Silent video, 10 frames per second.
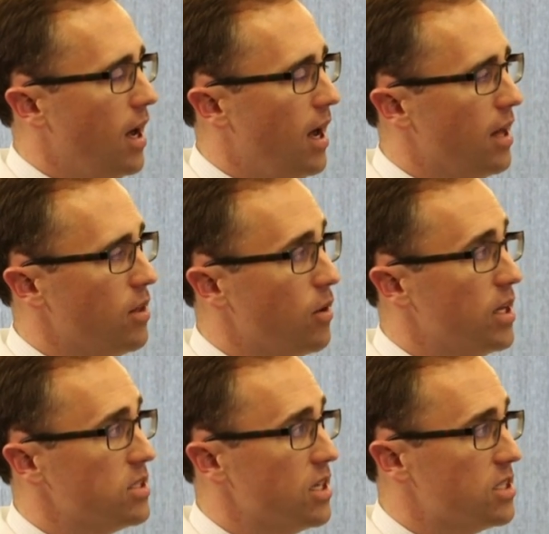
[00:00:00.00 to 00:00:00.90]
Uh, there
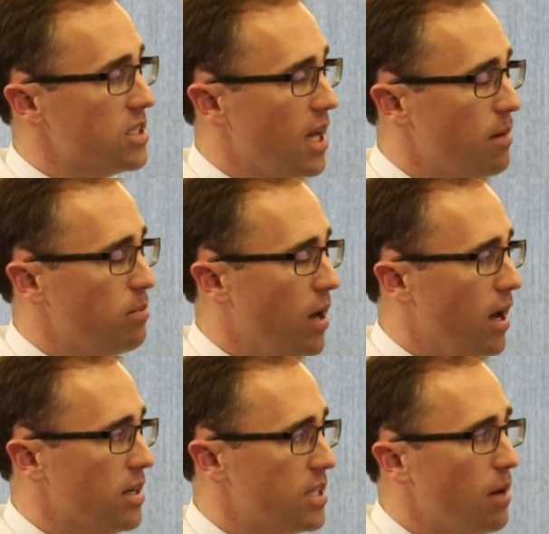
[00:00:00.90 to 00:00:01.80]
is a temp,
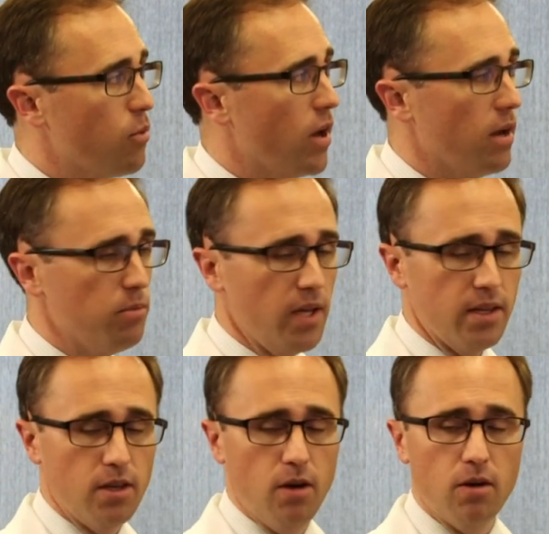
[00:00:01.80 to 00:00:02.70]
temporary
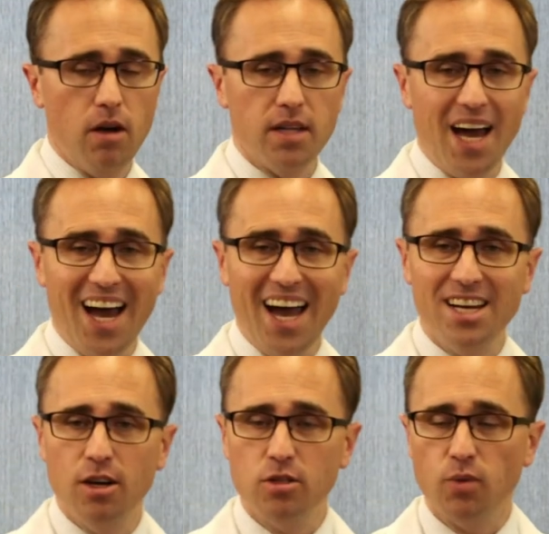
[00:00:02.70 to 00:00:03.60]
implant, though, called high
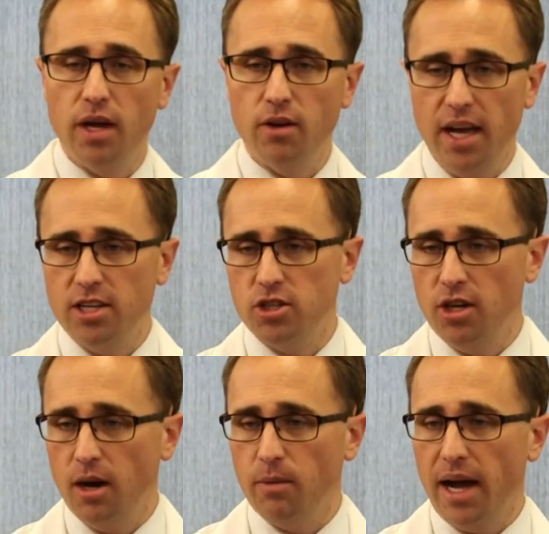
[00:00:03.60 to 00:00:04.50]
dose rate or HDR